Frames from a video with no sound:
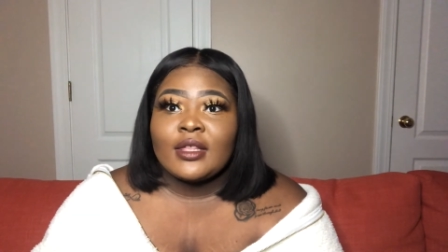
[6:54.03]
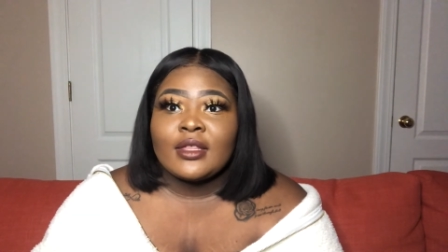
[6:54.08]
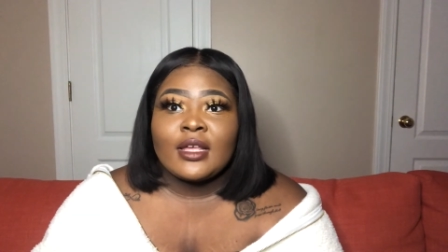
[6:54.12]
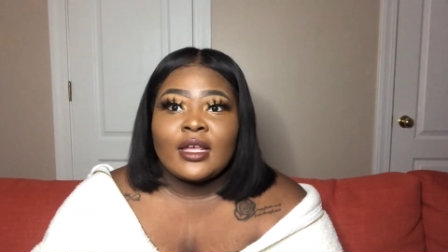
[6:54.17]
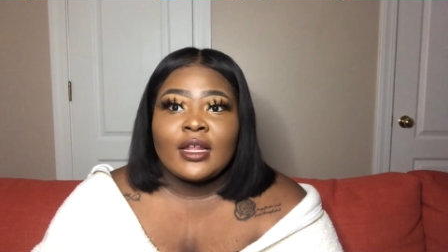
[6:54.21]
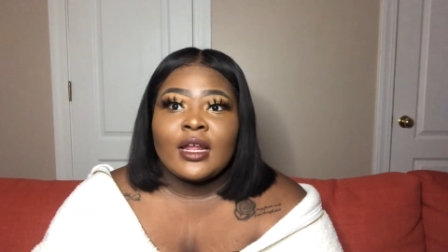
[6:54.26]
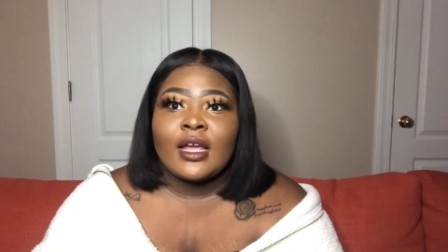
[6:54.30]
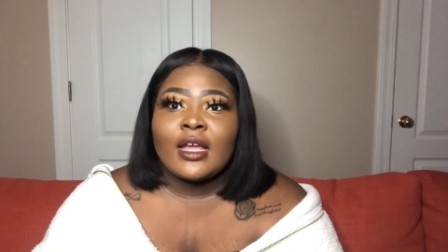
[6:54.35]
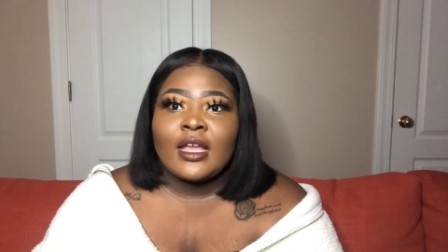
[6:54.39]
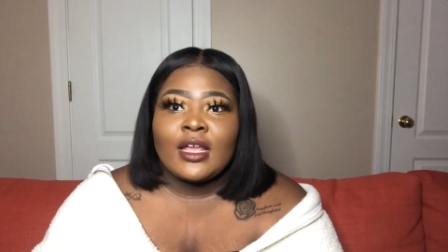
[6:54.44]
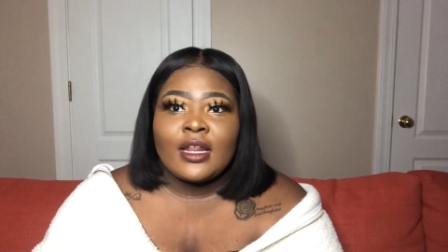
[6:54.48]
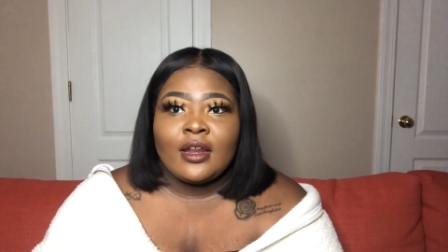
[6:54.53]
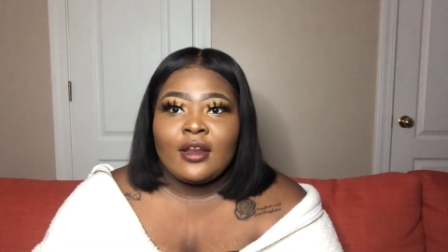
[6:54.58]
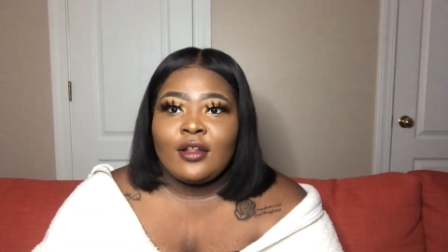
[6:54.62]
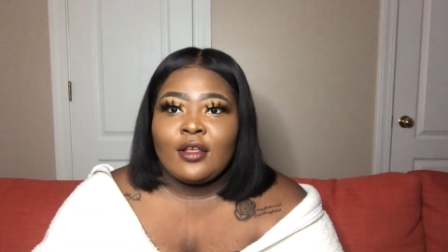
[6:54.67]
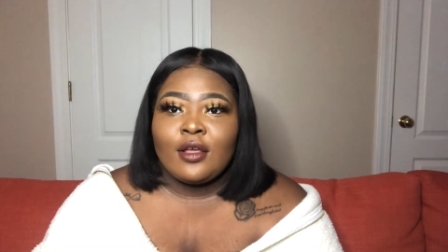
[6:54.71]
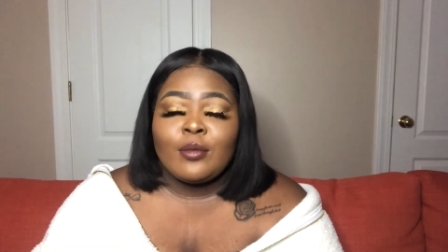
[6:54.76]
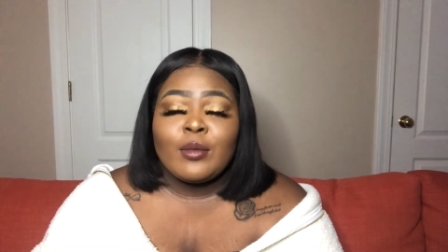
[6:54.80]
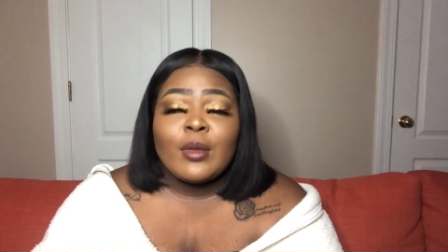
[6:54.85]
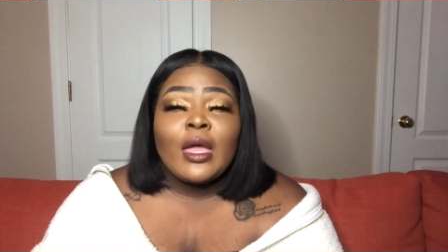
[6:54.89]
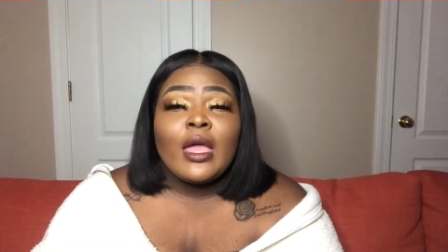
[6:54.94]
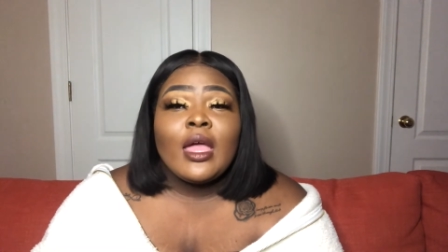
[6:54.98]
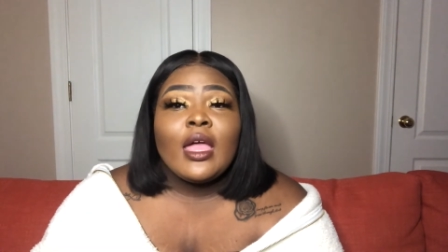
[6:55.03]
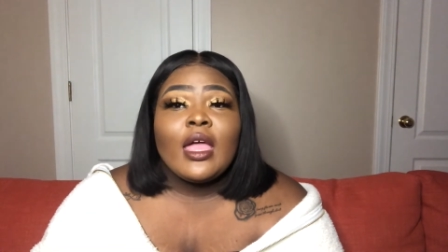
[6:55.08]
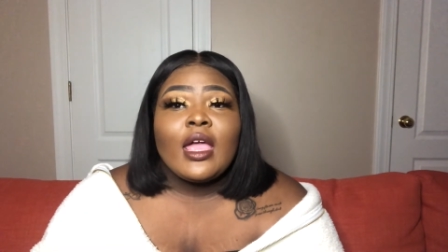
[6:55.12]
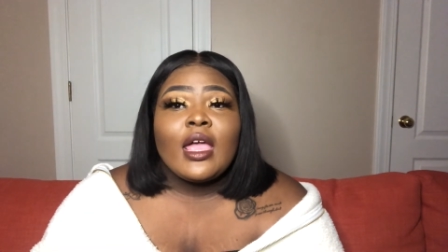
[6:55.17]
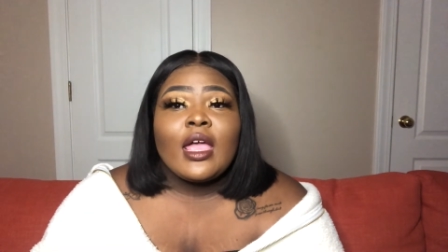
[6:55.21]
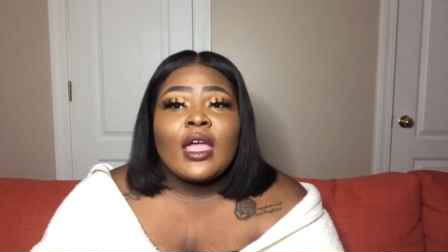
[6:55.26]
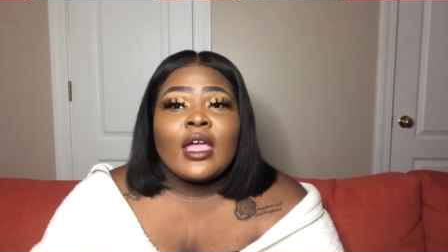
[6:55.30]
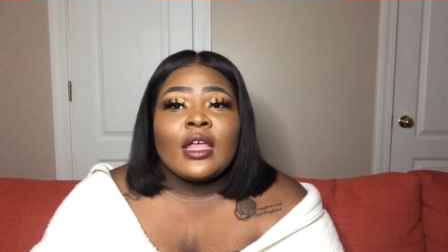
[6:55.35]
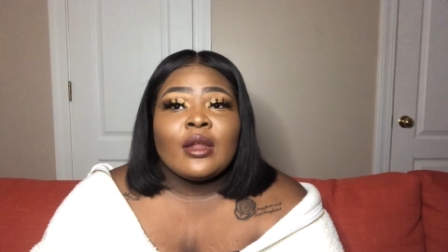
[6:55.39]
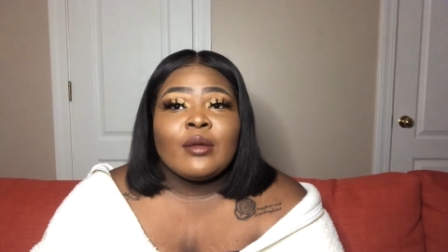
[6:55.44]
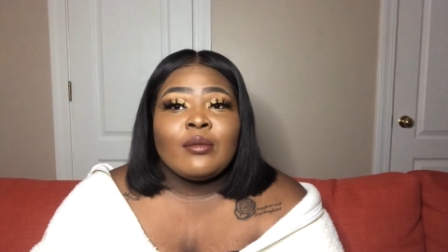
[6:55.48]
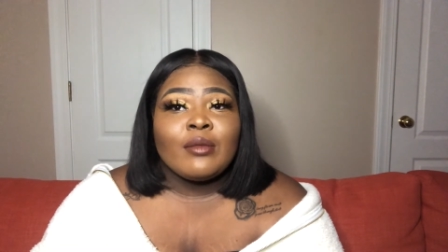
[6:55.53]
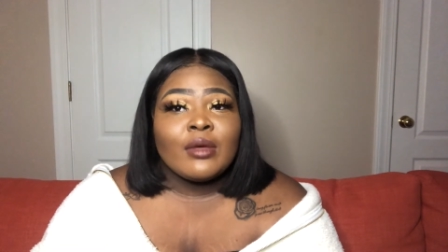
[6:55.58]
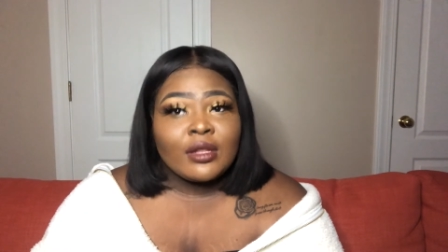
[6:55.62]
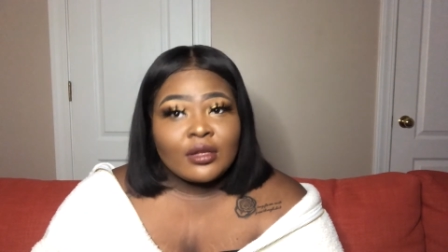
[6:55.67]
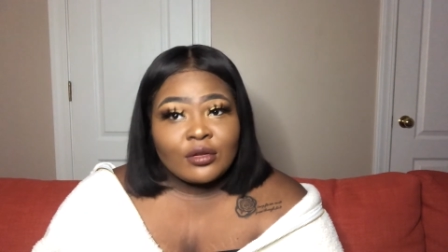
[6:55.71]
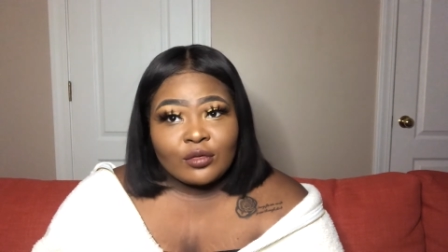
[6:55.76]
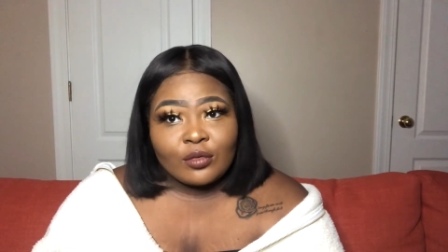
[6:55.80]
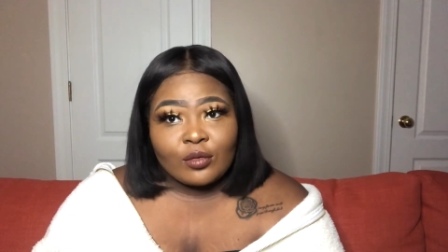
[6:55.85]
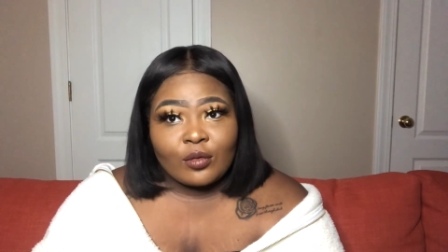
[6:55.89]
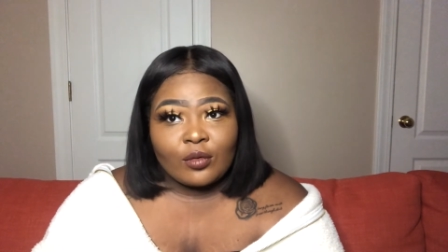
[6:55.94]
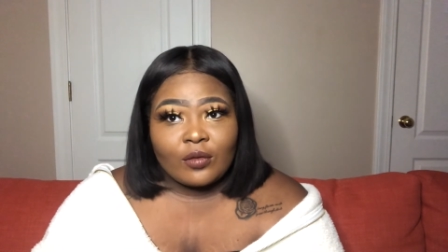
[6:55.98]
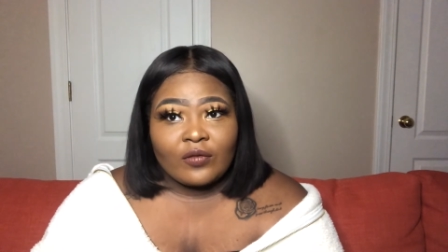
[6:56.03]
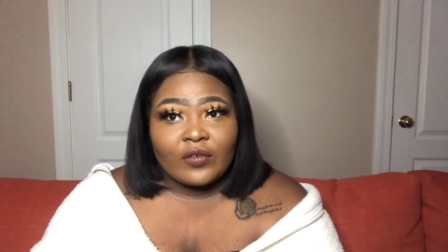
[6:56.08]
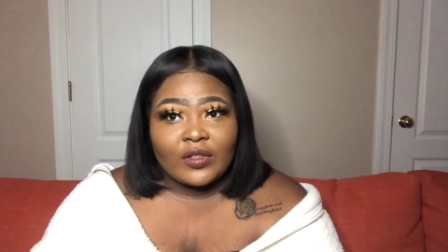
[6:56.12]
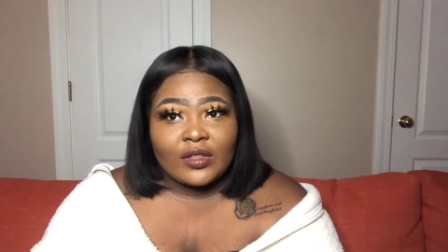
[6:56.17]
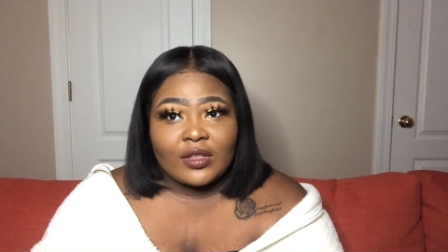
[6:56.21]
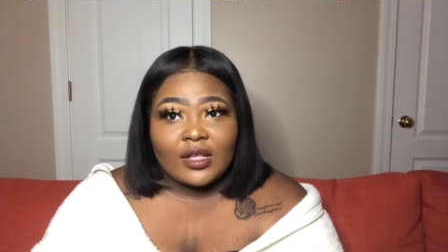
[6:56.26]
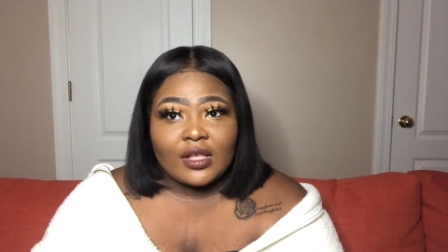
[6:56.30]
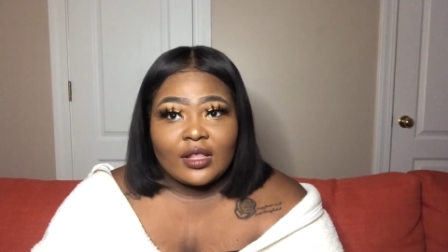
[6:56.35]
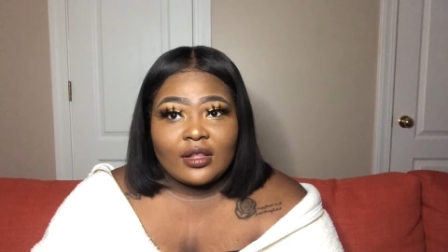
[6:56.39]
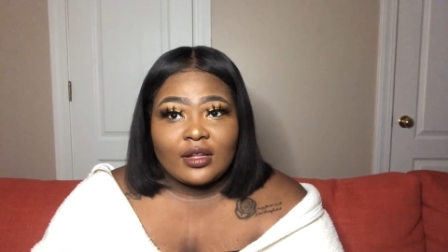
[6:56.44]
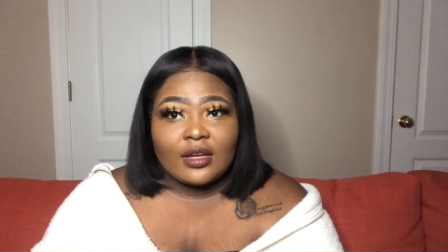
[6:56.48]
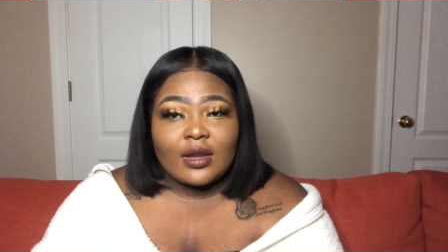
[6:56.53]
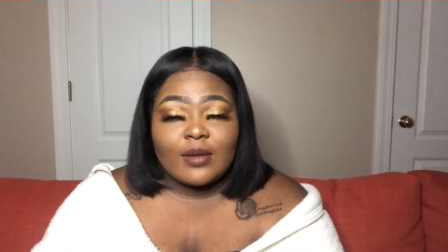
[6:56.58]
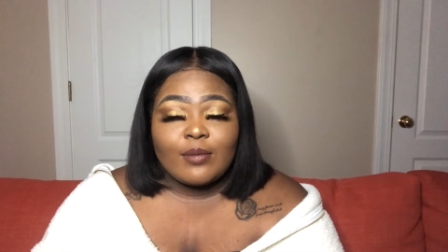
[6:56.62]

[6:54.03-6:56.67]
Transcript: and I ended up in a mental facility.